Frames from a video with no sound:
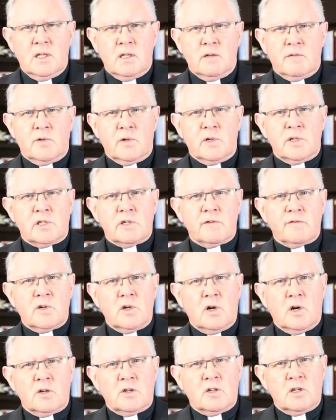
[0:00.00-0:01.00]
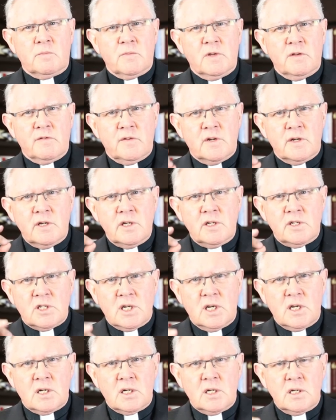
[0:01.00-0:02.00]
The voice of God can be very
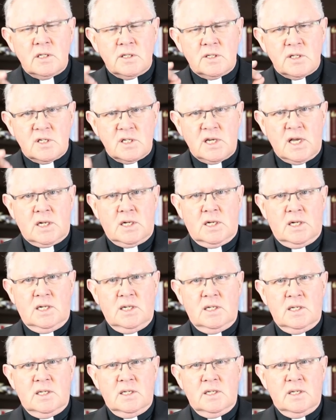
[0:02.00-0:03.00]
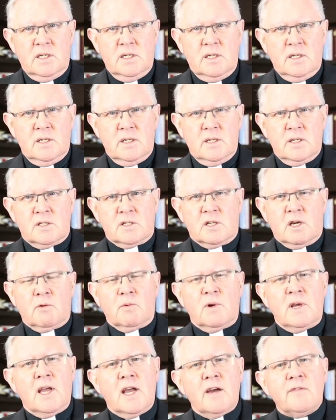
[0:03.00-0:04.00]
gentle and subtle. So
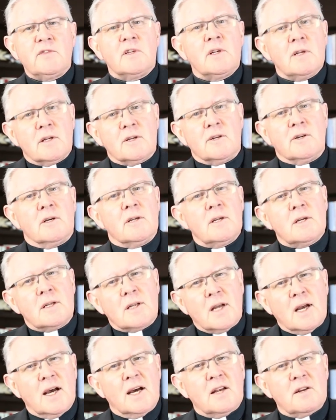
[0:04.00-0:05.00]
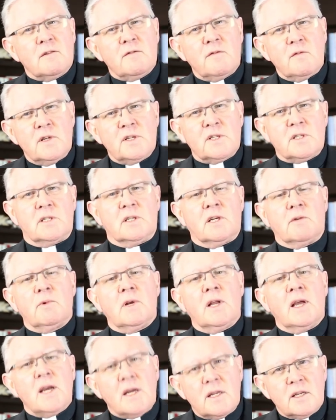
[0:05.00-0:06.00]
we have to learn an art of listening.
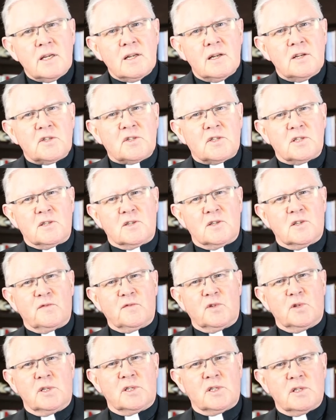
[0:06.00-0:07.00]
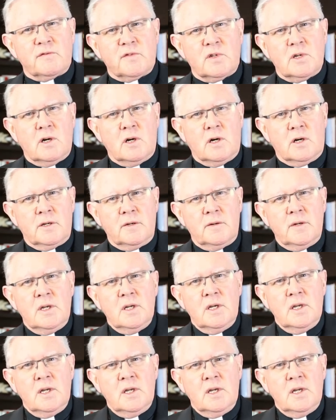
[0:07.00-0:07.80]
Well, how do you listen to the voice of God?